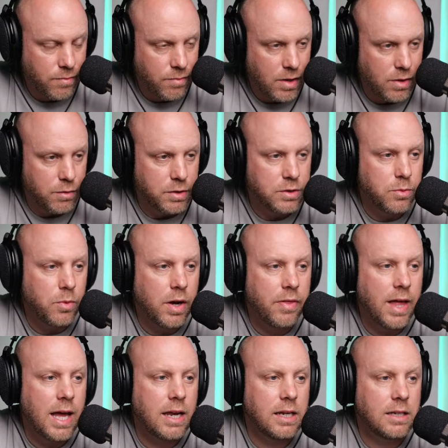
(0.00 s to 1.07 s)
The reason why
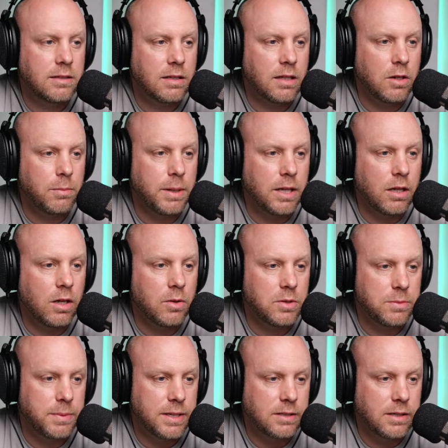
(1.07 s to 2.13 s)
that is a little bit low is
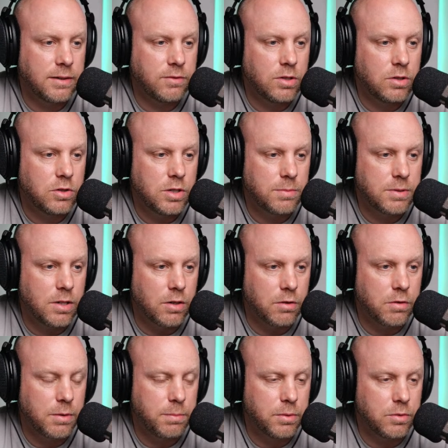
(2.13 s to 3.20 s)
because I have 2 ships that are
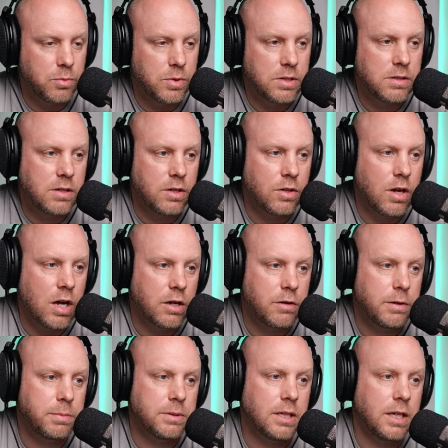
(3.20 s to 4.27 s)
crippled. Once they're not
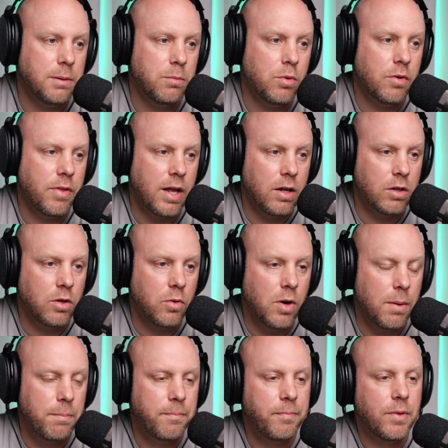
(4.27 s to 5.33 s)
crippled anymore, that'll go
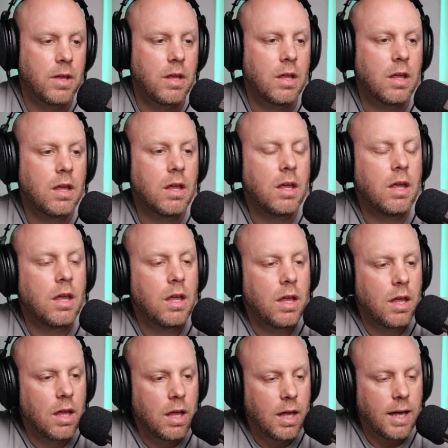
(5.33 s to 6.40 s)
up.
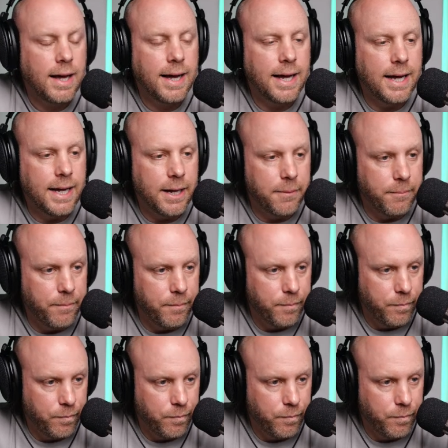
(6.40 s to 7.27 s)
The